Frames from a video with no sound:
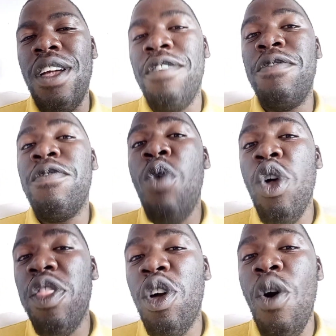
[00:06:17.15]

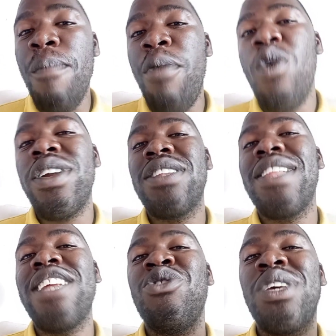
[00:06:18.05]
fourth component
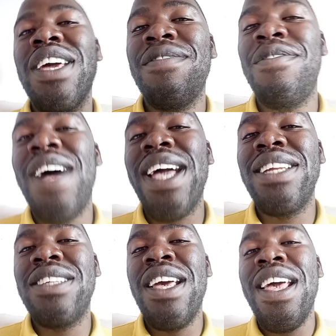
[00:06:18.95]
that you can
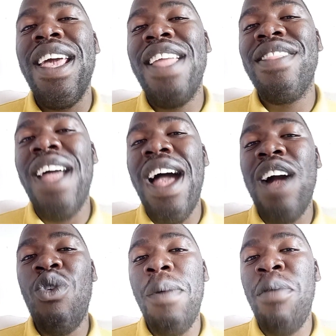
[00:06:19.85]
find in the
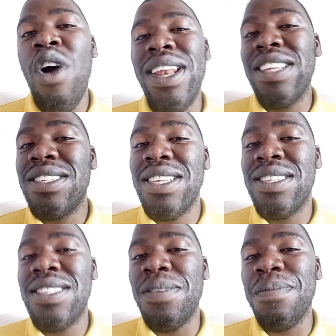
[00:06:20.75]
aquaponics
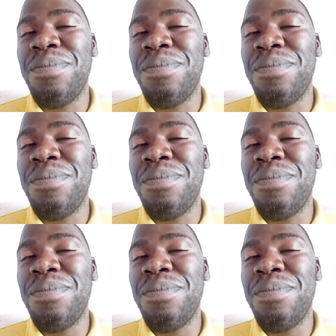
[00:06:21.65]
system.